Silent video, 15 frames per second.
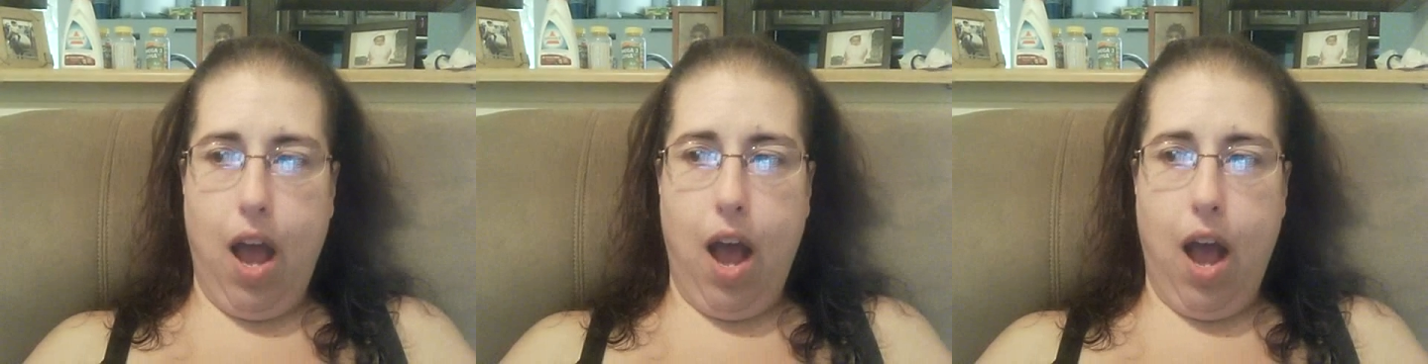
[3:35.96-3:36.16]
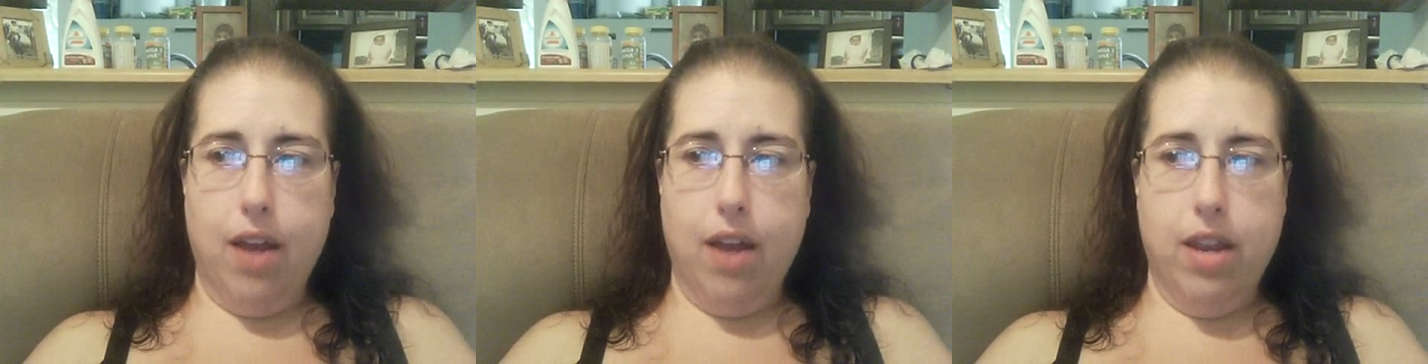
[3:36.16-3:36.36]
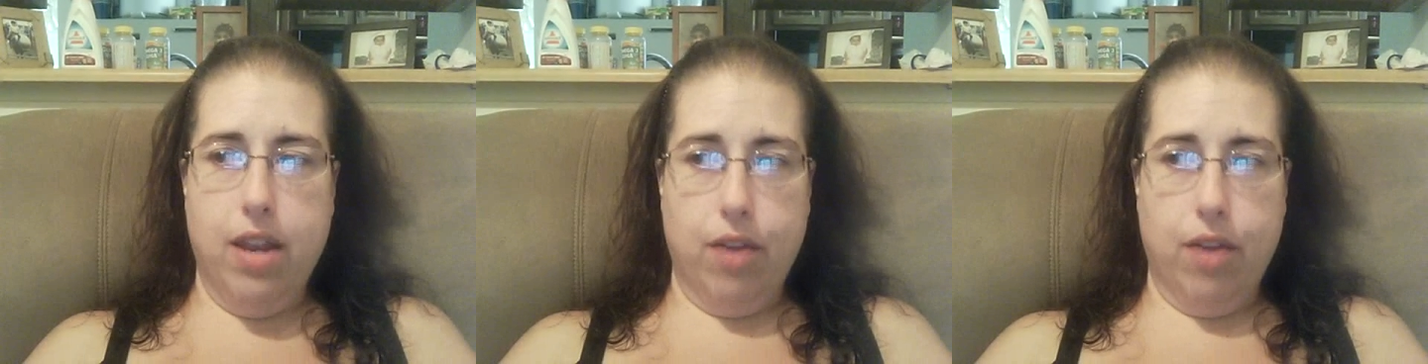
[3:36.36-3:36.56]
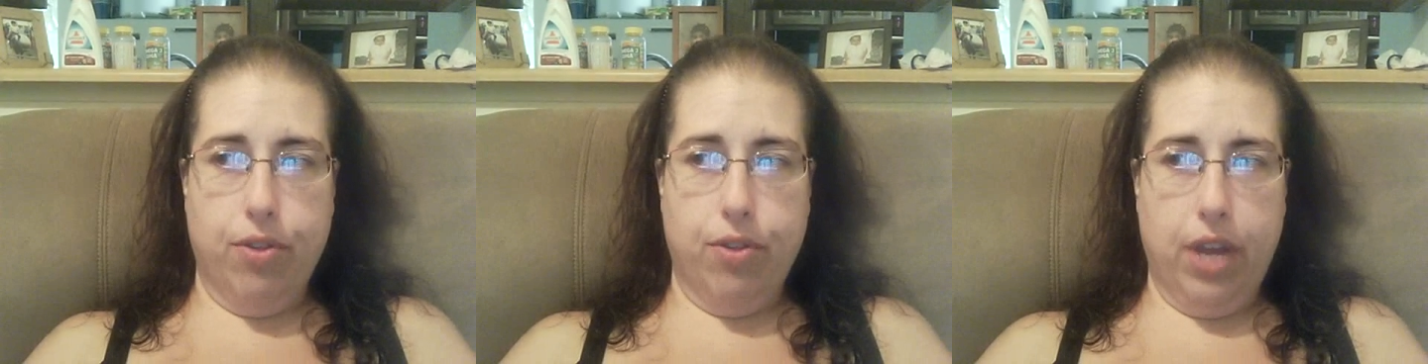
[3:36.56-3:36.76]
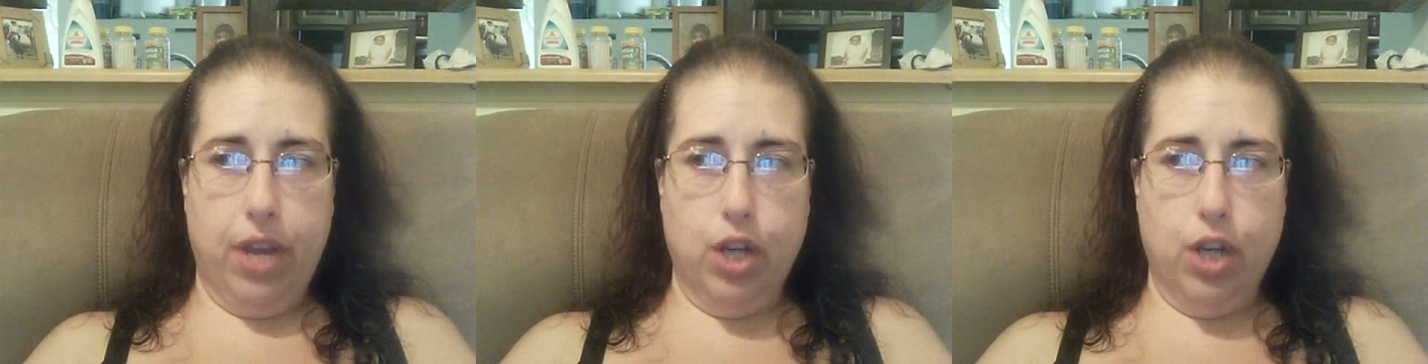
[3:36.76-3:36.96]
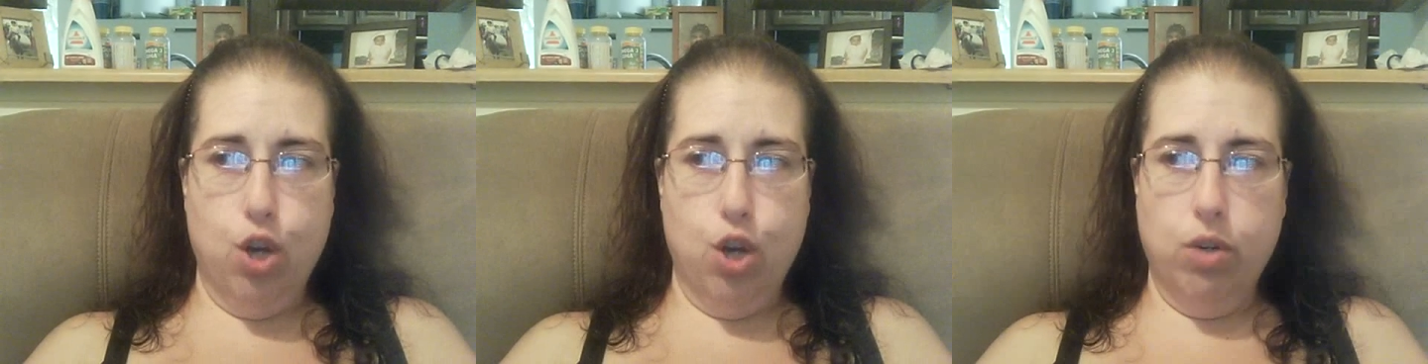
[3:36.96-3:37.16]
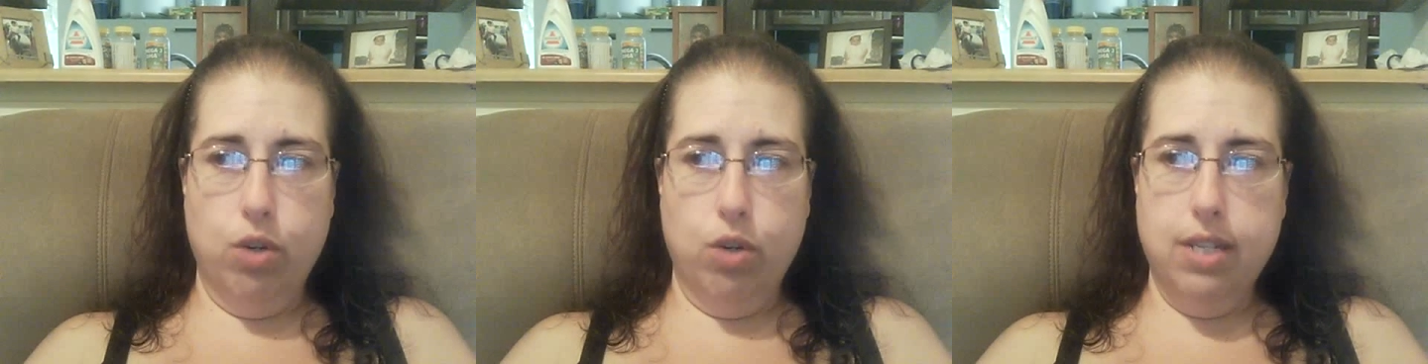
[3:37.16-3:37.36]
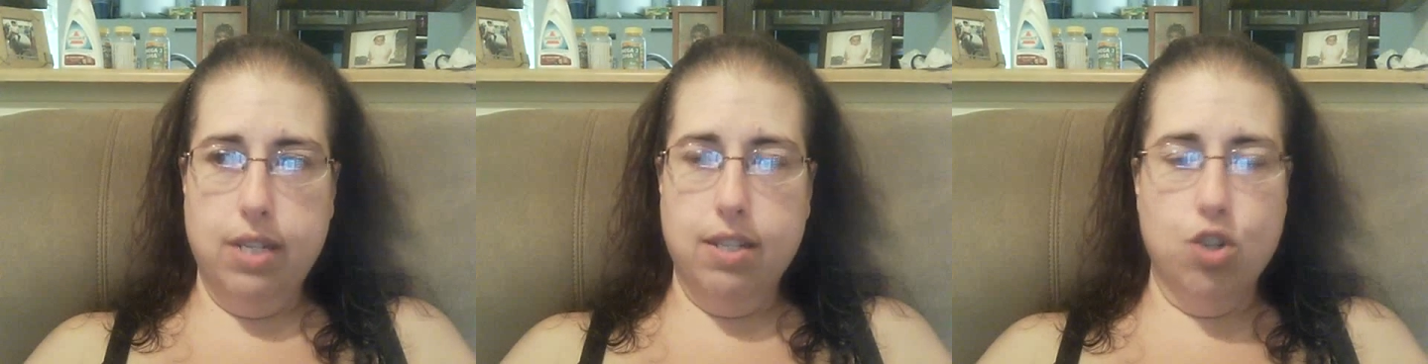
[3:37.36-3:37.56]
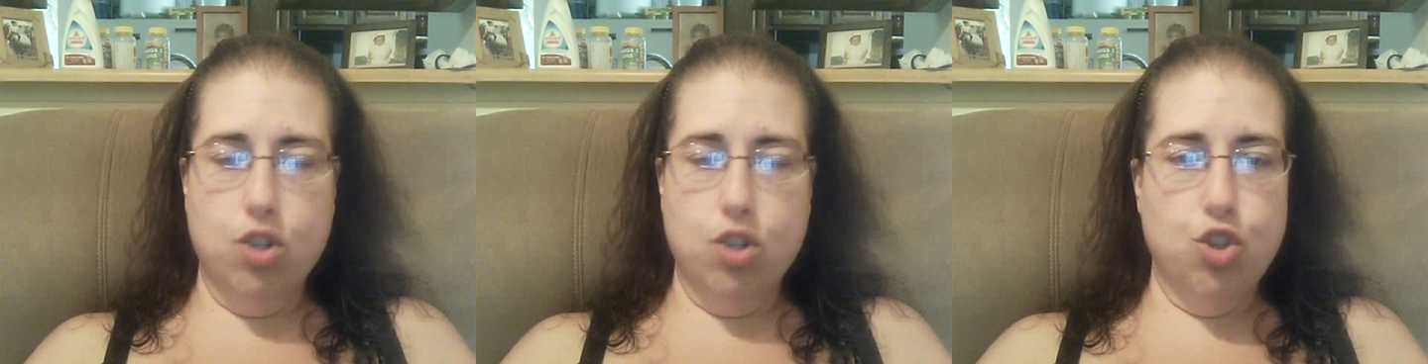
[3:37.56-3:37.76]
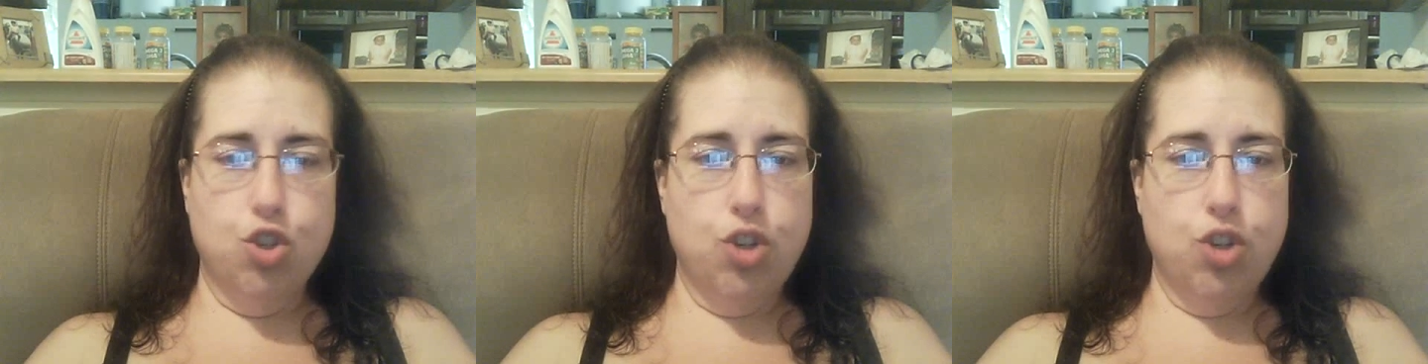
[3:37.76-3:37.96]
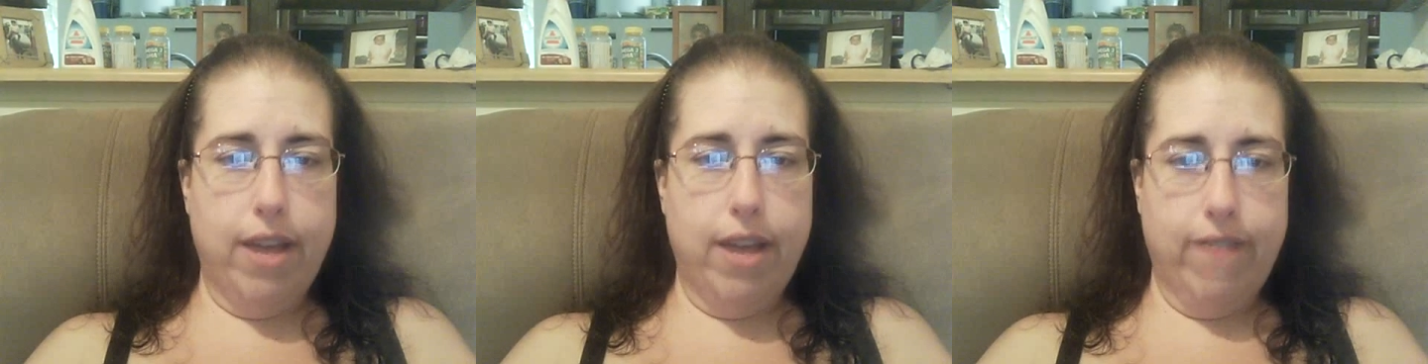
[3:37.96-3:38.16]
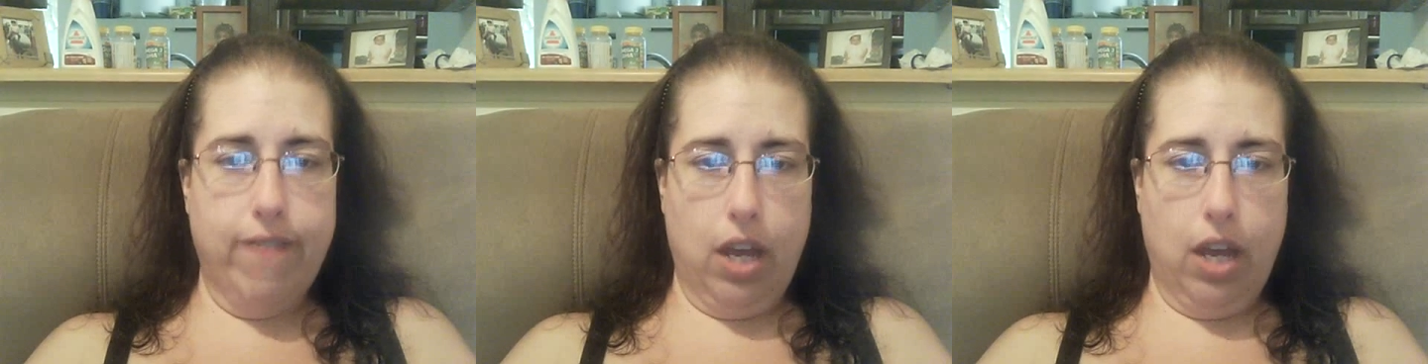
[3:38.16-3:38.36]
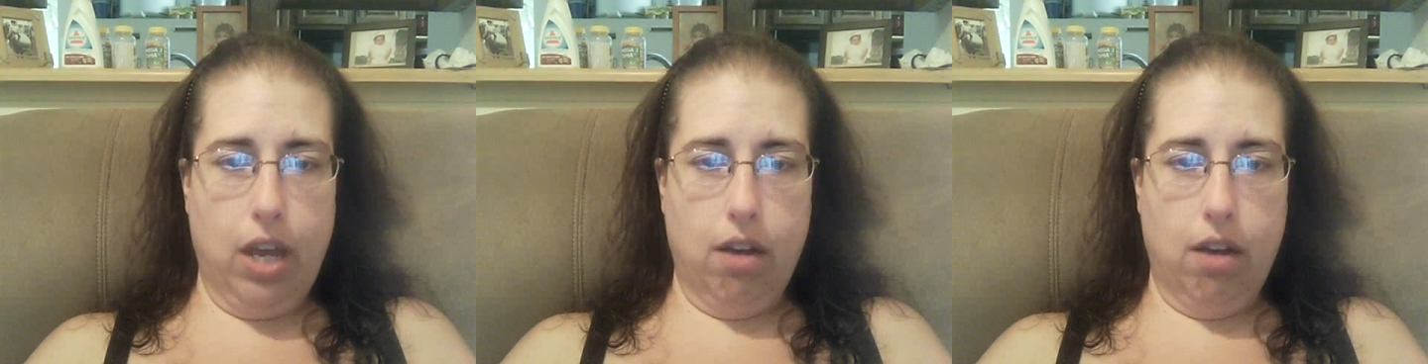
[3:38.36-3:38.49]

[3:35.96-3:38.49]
another thing I noticed, shaving.